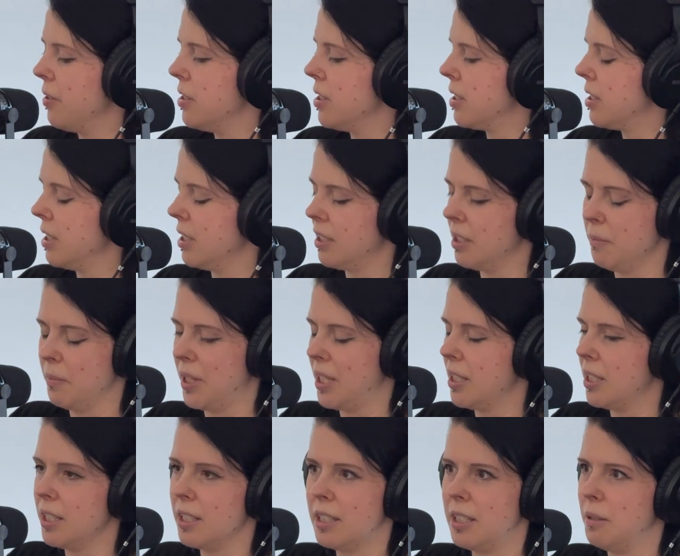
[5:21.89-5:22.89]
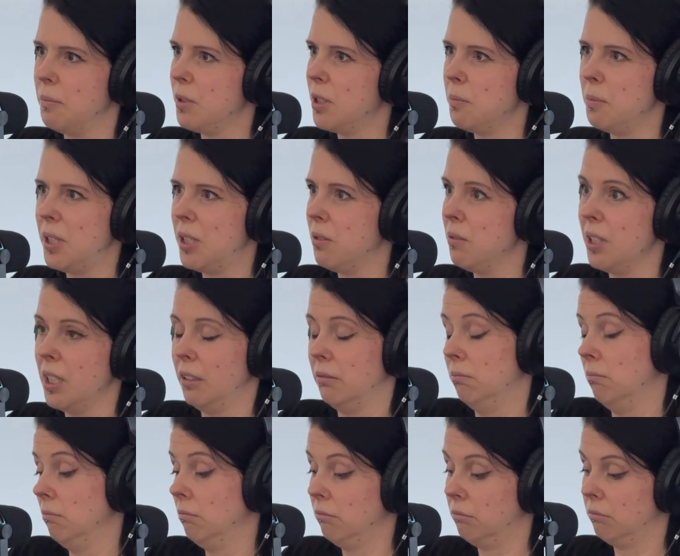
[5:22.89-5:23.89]
this system that didn't seem to be
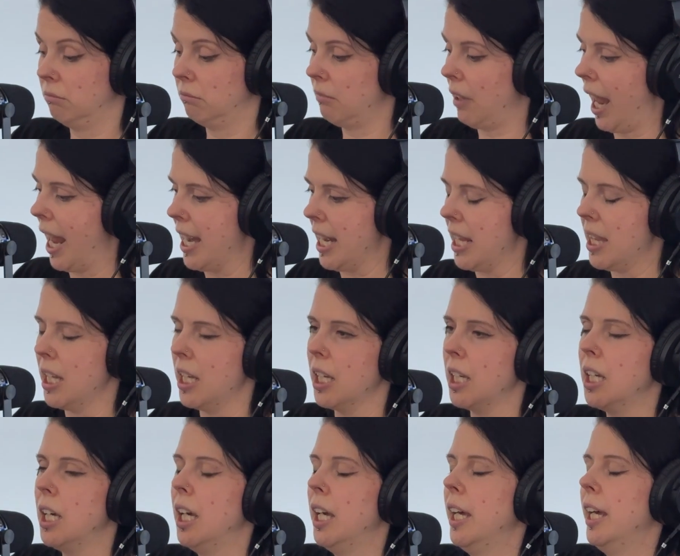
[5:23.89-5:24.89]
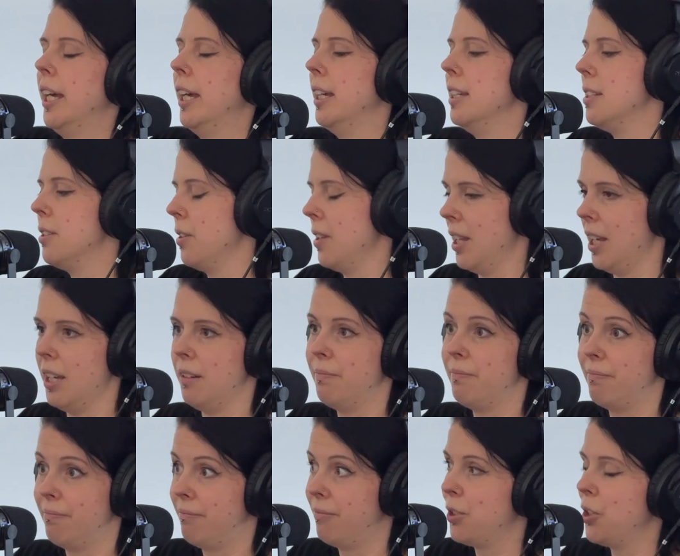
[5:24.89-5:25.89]
doing anything. And so they
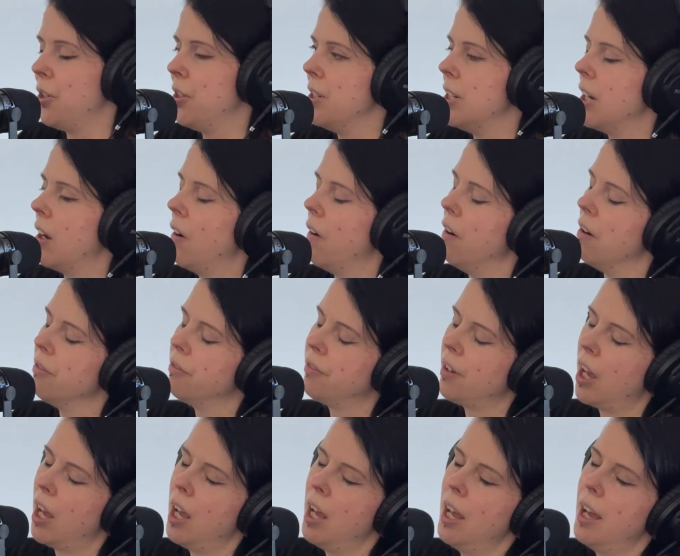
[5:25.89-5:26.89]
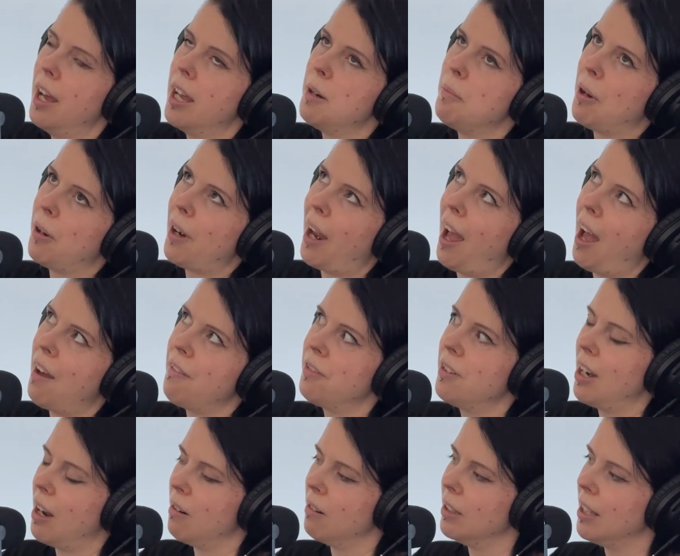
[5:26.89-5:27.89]
turned it off. And about half an
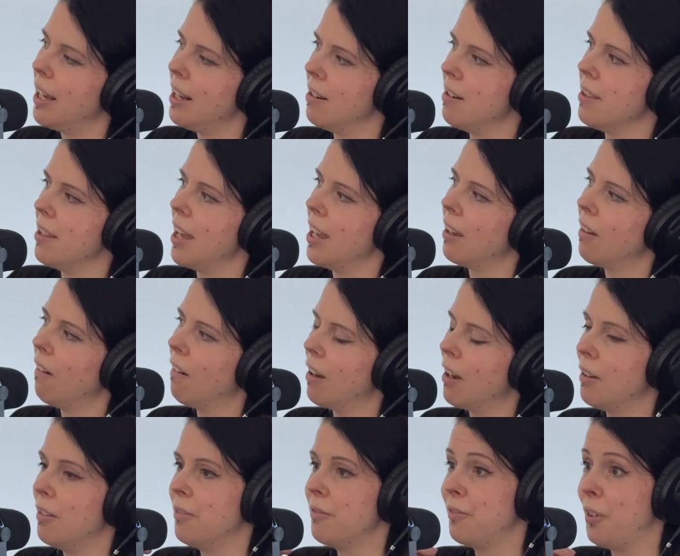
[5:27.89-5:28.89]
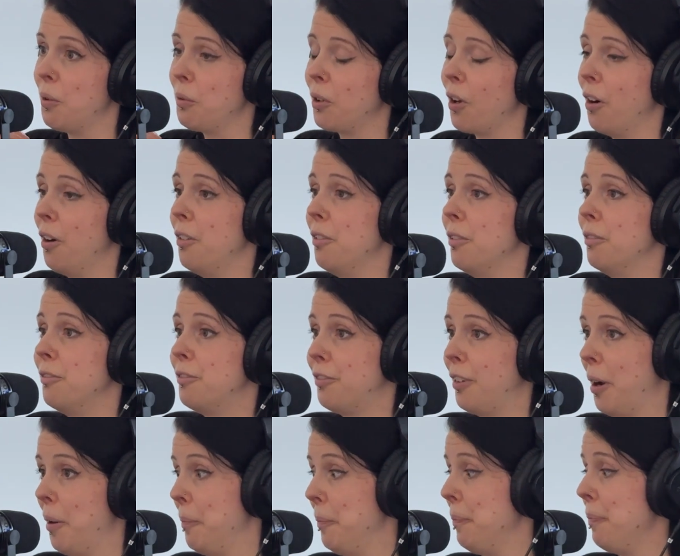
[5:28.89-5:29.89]
hour later, they got a phone call
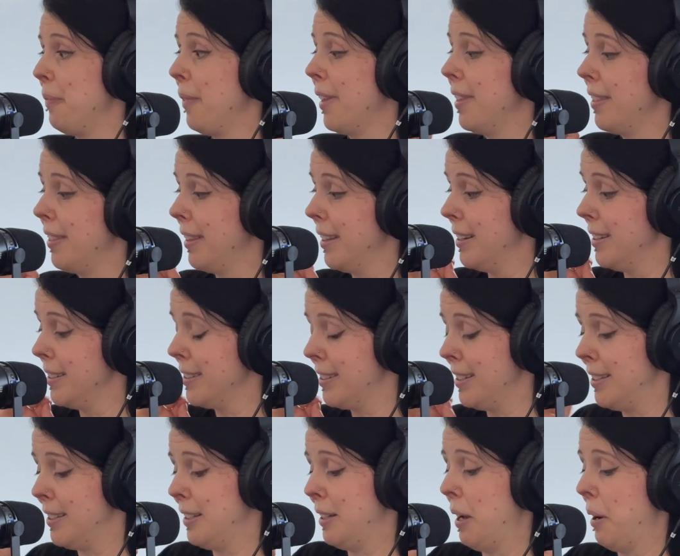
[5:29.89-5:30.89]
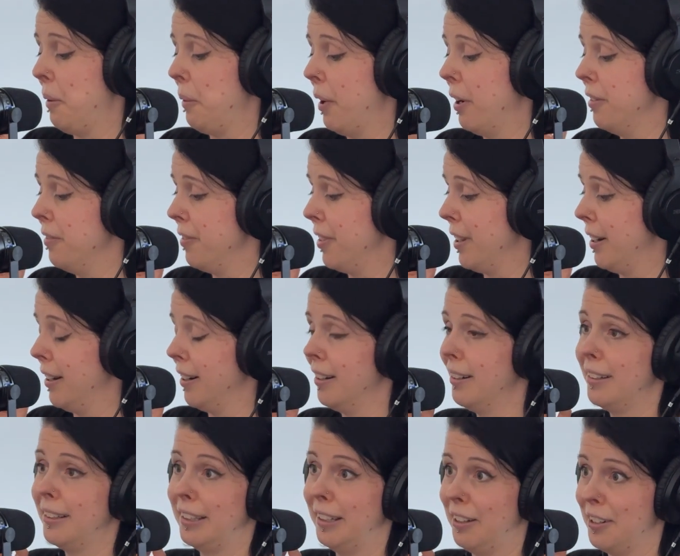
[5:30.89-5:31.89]
from the CTO of their
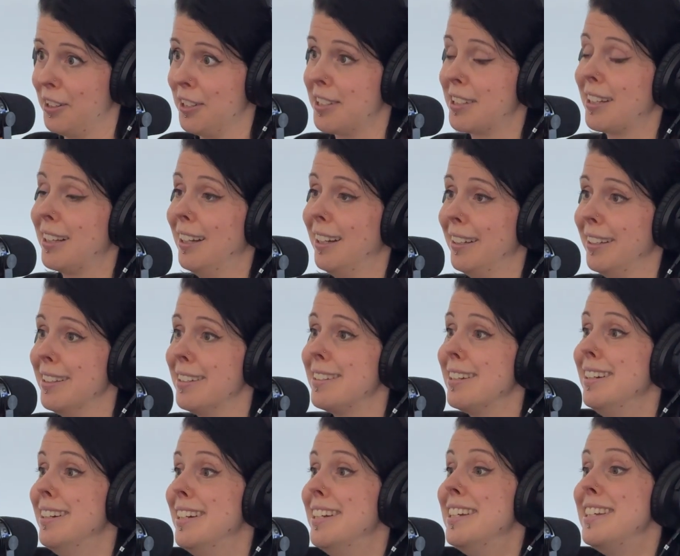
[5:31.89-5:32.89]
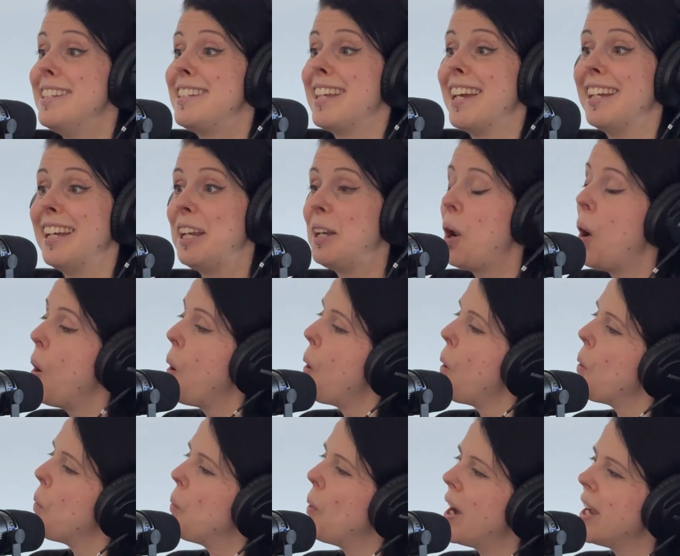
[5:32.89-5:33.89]
largest client saying,
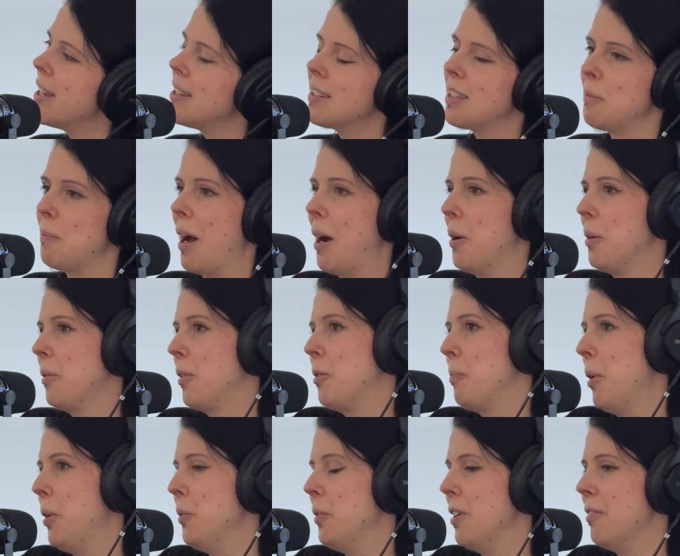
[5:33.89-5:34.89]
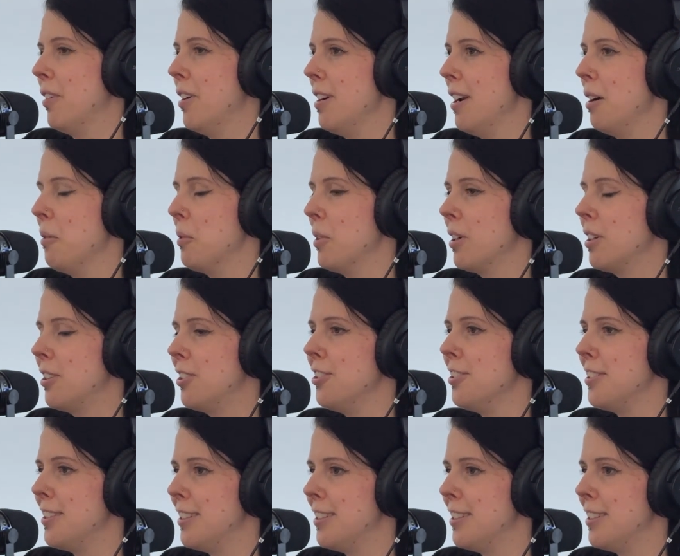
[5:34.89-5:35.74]
"Why has the backbone of our network just